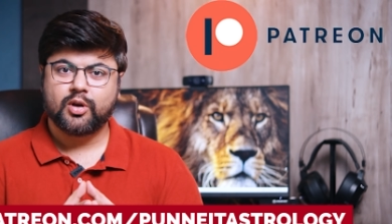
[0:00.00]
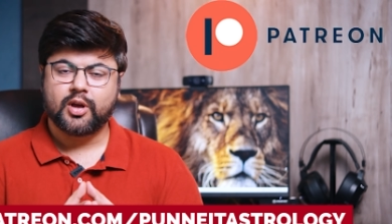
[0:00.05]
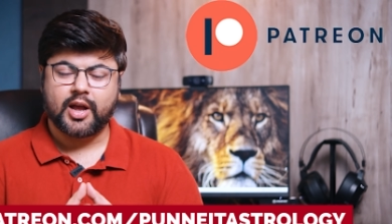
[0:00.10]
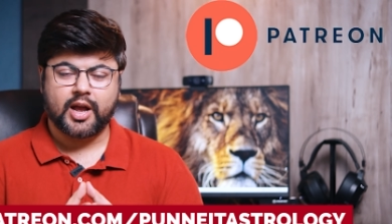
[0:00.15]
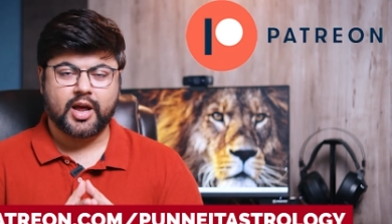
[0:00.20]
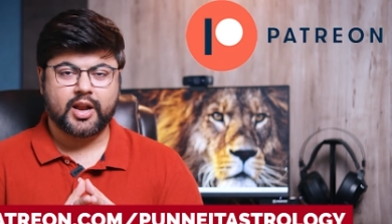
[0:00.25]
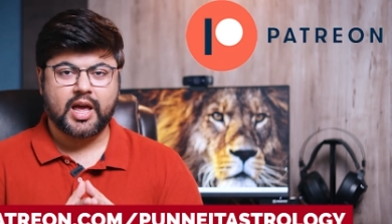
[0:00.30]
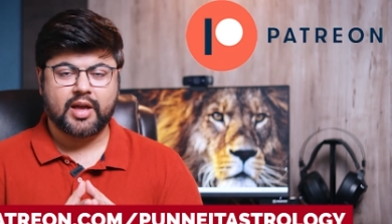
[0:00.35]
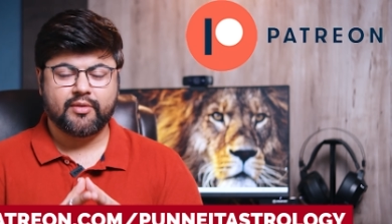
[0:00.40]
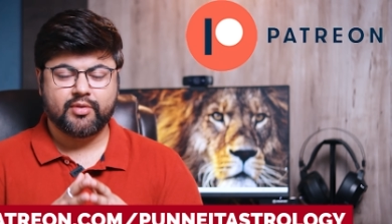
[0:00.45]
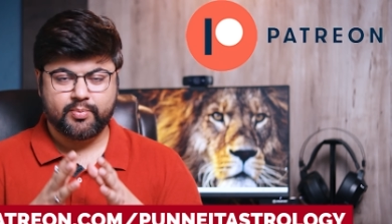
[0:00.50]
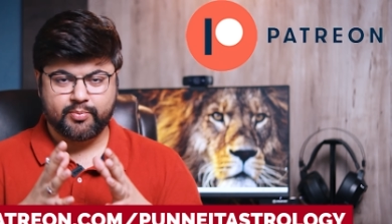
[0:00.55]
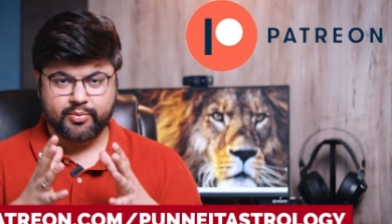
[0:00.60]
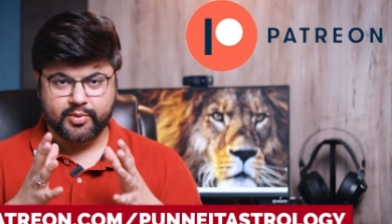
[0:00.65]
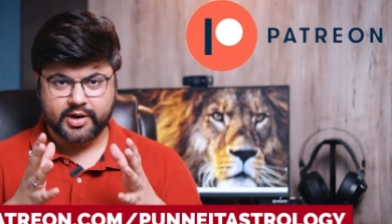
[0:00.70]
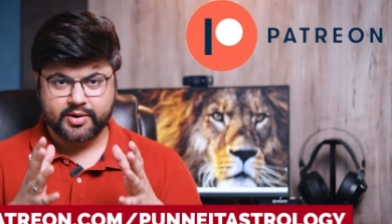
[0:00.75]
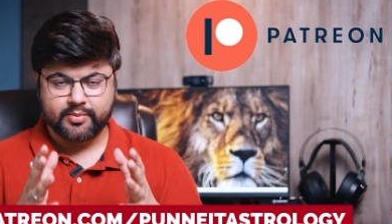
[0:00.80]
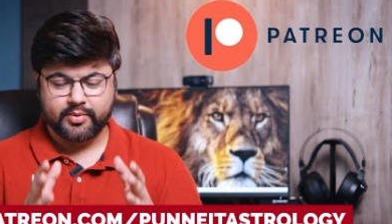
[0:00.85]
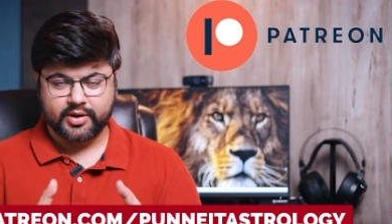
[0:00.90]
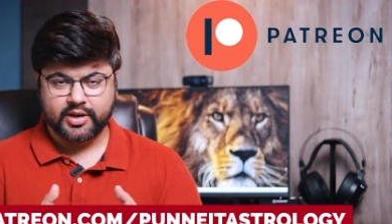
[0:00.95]
and I will
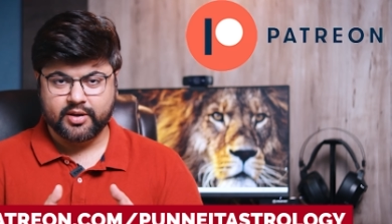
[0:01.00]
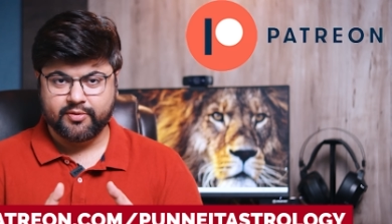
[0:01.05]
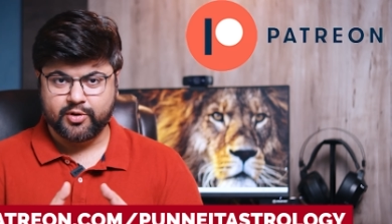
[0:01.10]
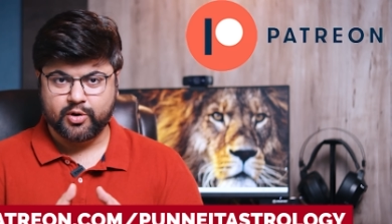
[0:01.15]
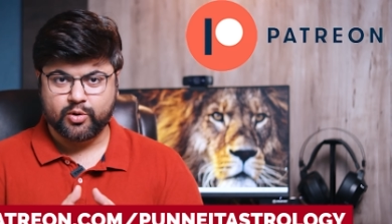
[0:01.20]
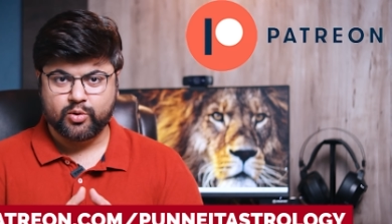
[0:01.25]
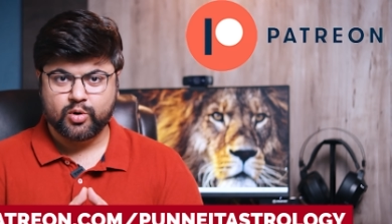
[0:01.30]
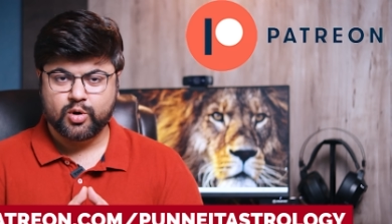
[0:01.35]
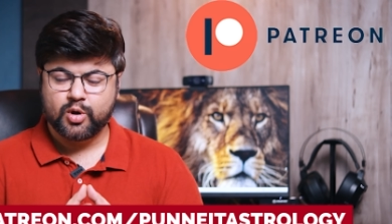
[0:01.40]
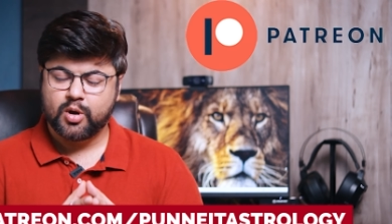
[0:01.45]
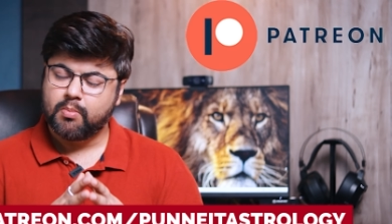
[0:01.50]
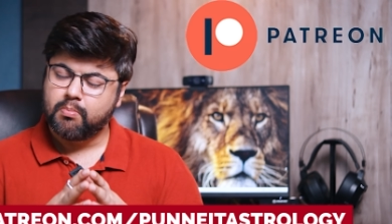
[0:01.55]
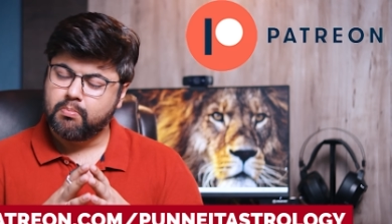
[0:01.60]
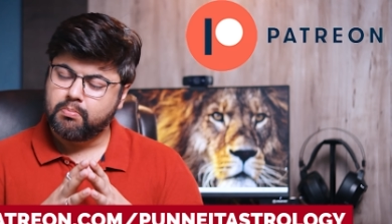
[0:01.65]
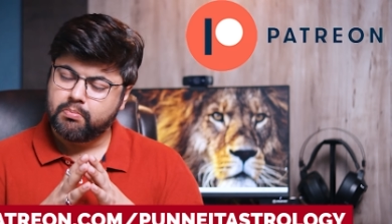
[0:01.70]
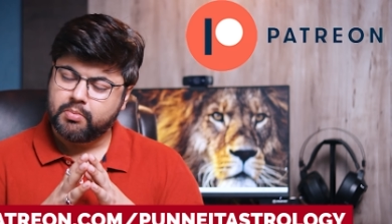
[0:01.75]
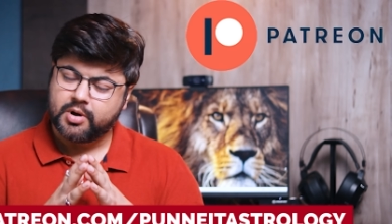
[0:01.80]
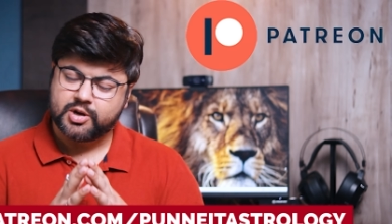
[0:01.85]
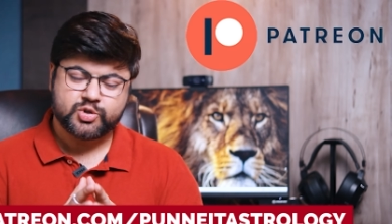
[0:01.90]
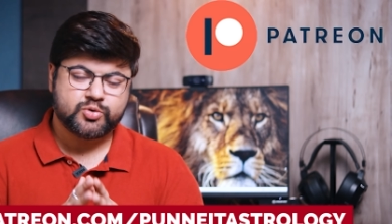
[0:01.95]
give you
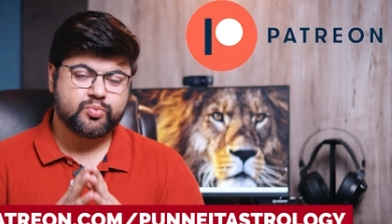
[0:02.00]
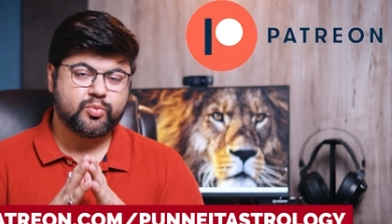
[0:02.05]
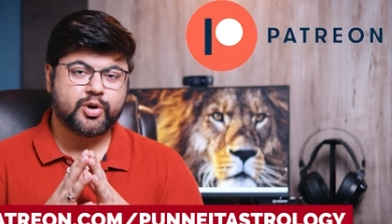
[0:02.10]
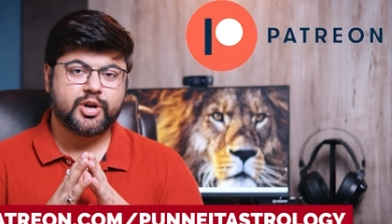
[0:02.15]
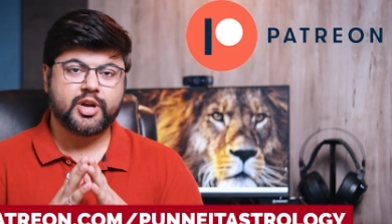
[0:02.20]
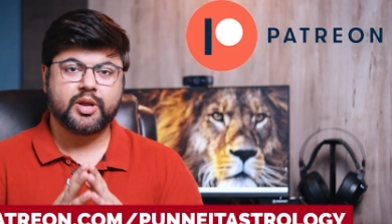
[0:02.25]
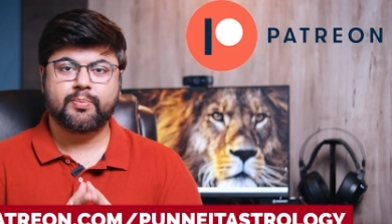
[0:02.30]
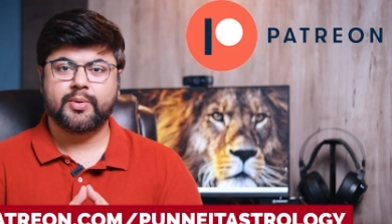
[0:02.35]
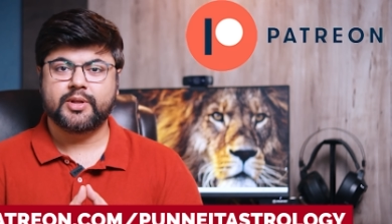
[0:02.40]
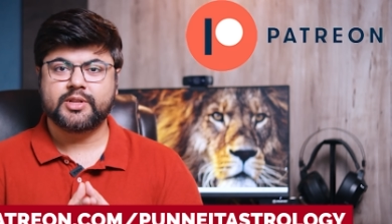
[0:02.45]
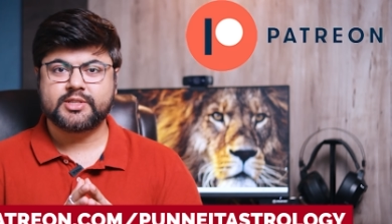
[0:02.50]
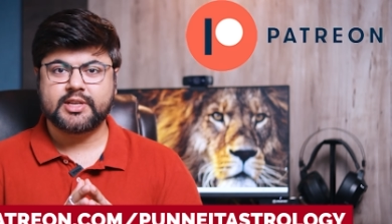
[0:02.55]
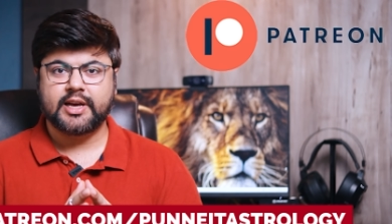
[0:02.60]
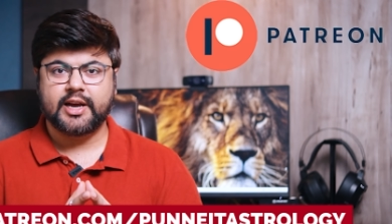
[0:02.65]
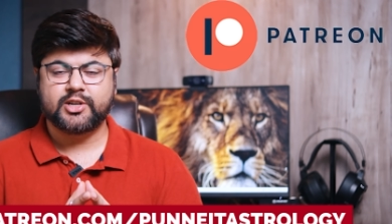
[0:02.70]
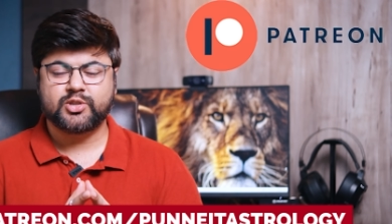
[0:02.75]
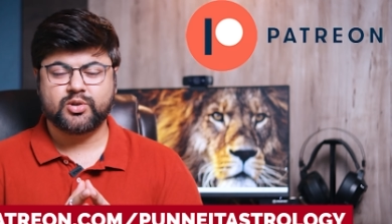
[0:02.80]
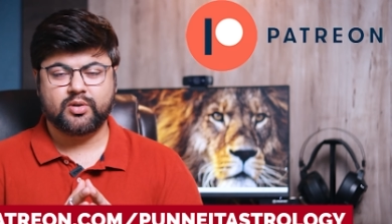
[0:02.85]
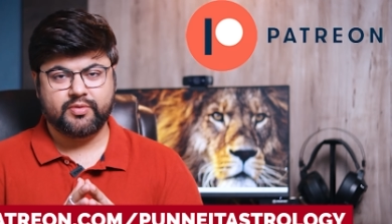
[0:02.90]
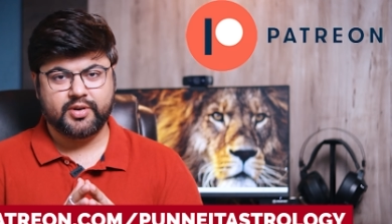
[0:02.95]
much more deep
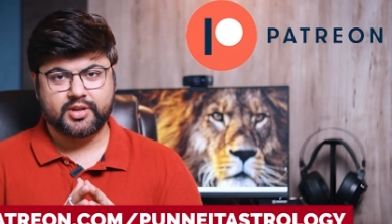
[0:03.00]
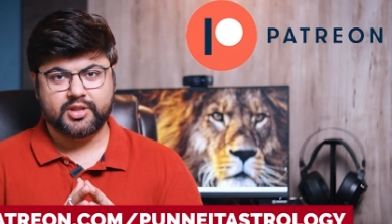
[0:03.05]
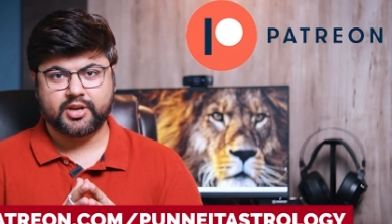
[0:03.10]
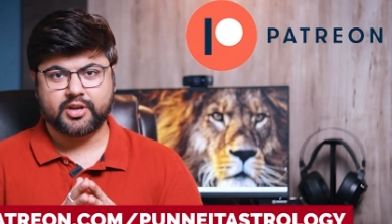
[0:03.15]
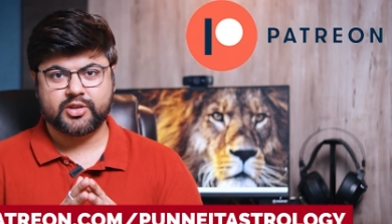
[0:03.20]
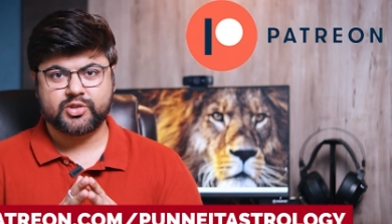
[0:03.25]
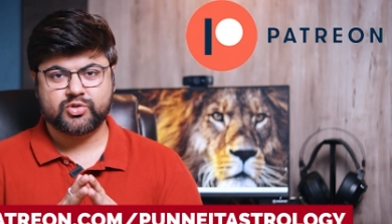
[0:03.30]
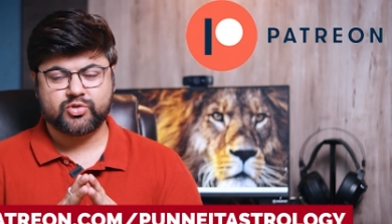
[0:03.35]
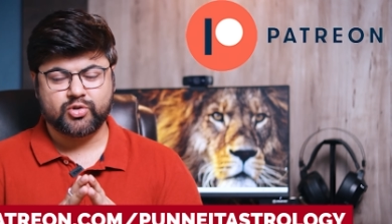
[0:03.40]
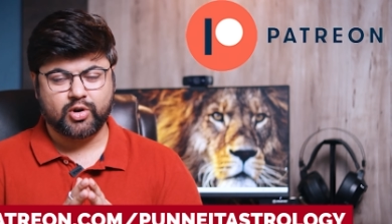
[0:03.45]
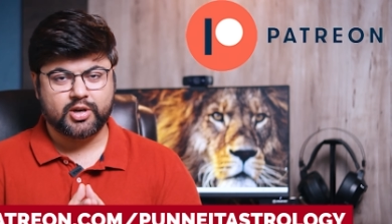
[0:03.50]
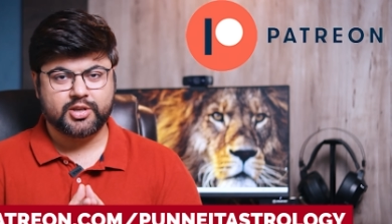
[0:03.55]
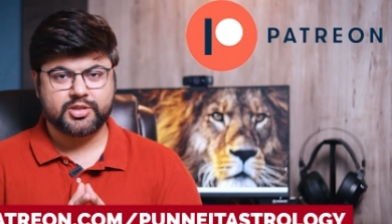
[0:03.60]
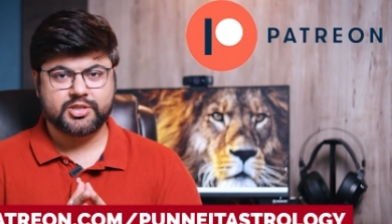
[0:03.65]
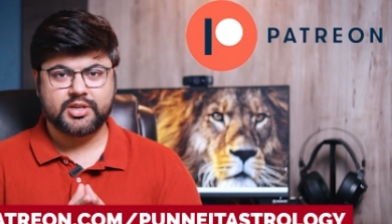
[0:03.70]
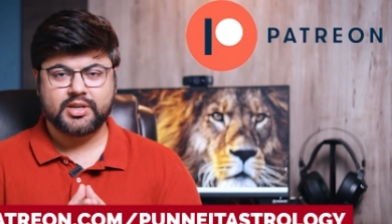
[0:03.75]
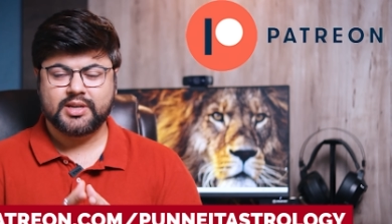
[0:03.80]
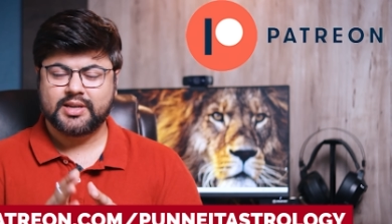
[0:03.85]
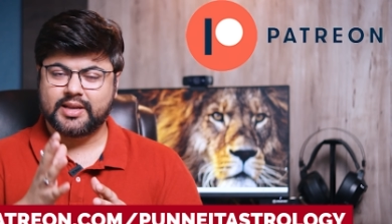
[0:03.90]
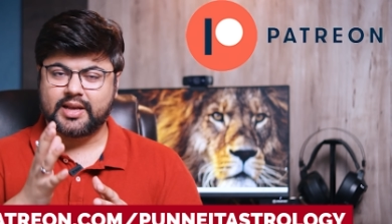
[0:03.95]
insights on Vedic
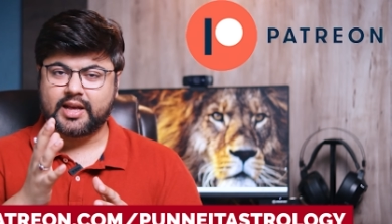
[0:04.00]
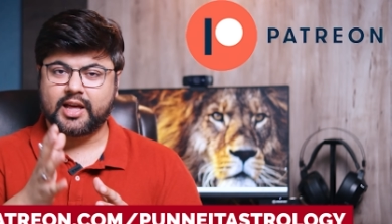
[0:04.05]
astrology,